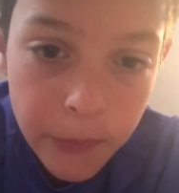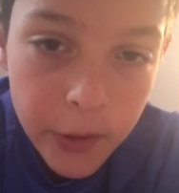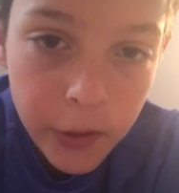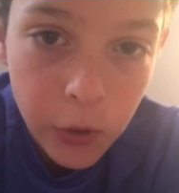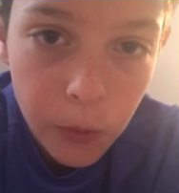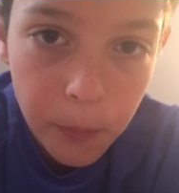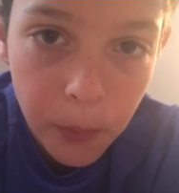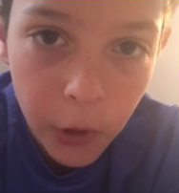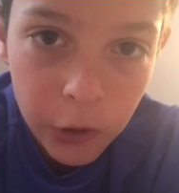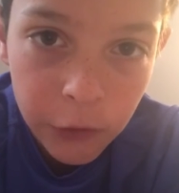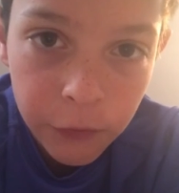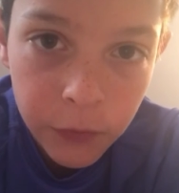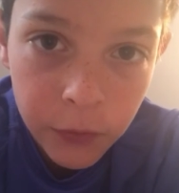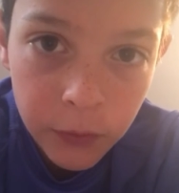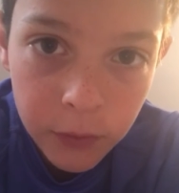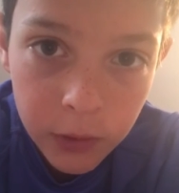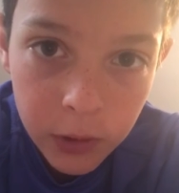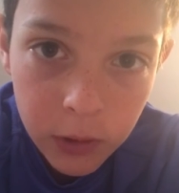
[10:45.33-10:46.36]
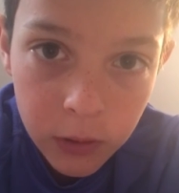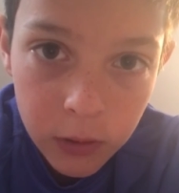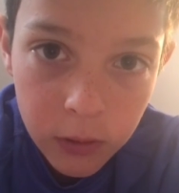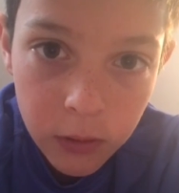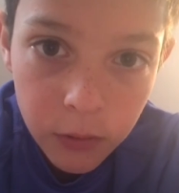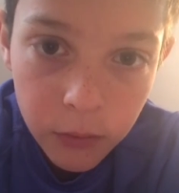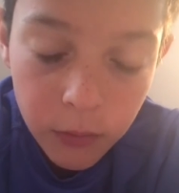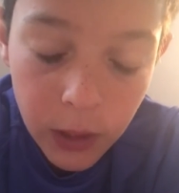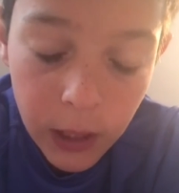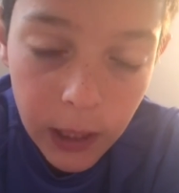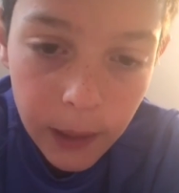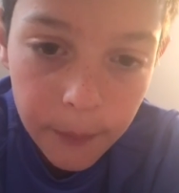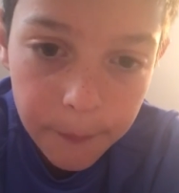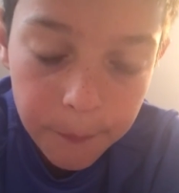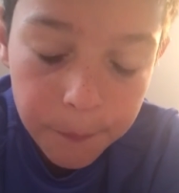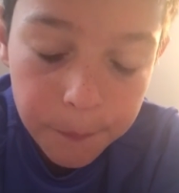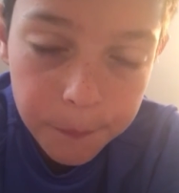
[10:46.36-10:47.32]
gonna do a part
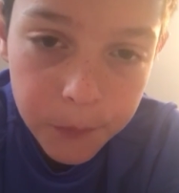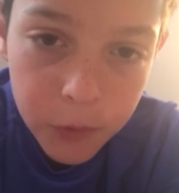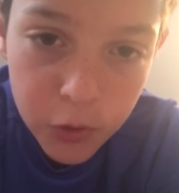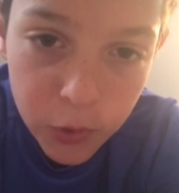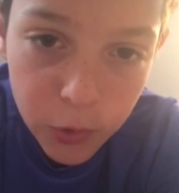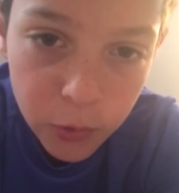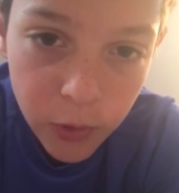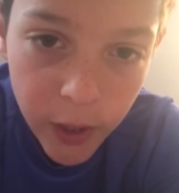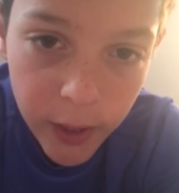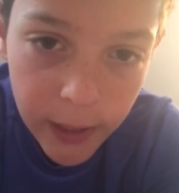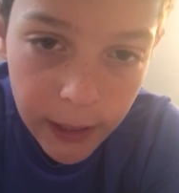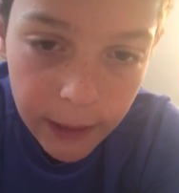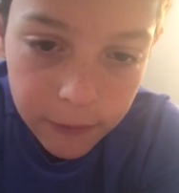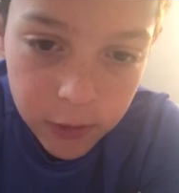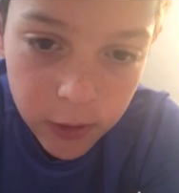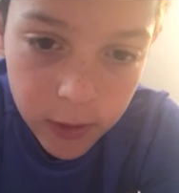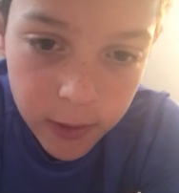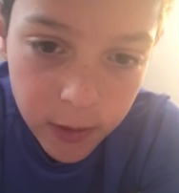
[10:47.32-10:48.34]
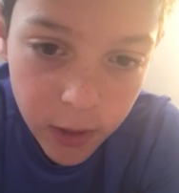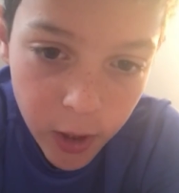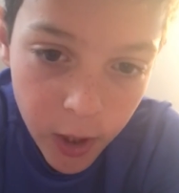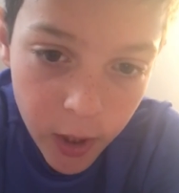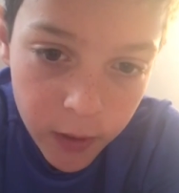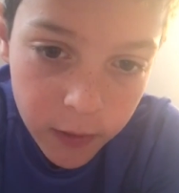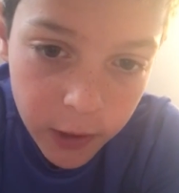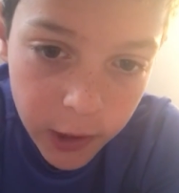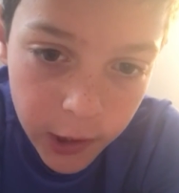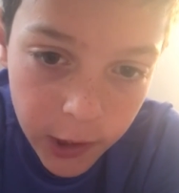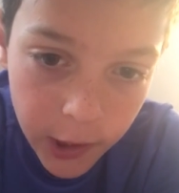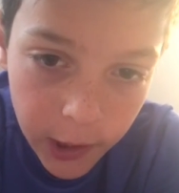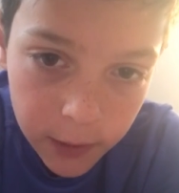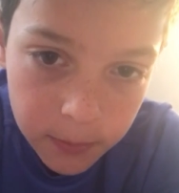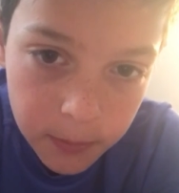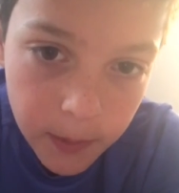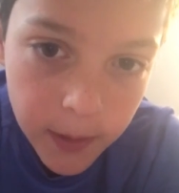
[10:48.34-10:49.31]
um, two right after this. See you
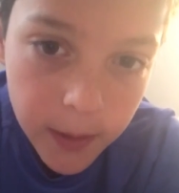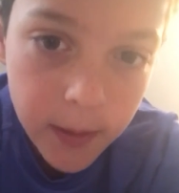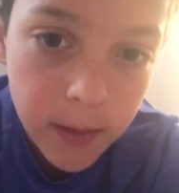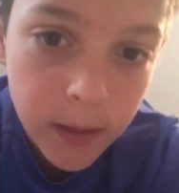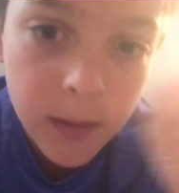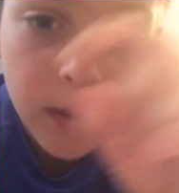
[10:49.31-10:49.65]
next video.